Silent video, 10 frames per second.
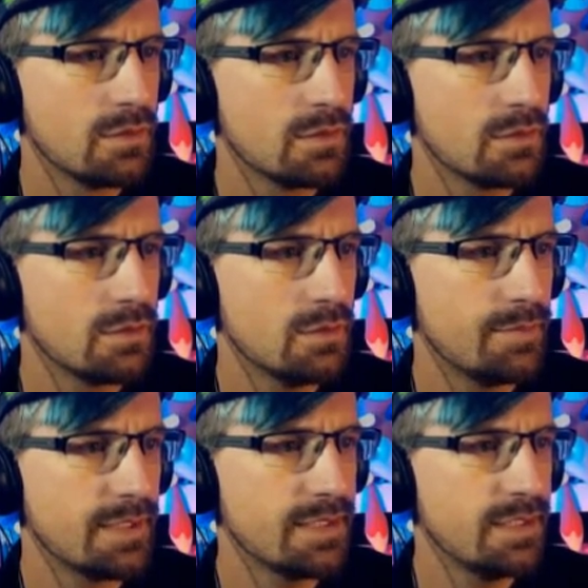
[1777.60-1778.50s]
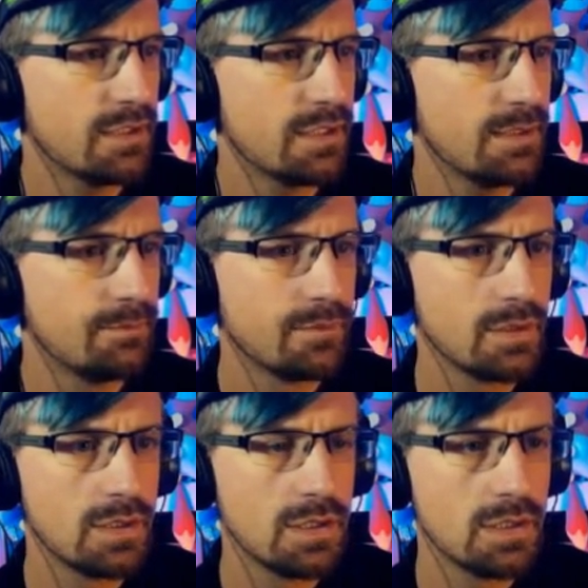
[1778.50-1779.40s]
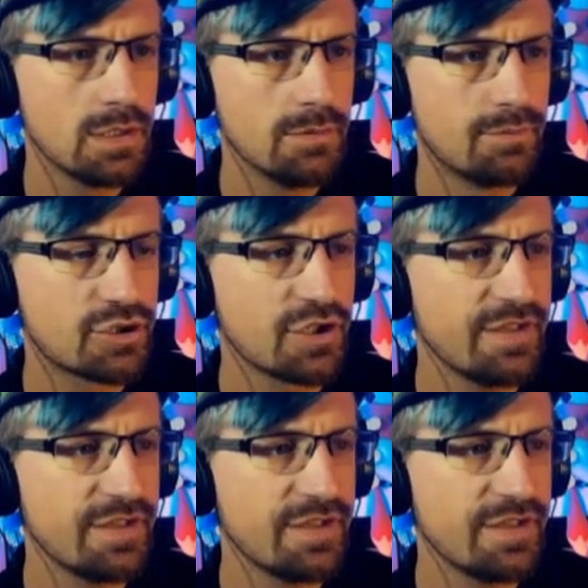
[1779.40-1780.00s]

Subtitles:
All right, back in here again. Books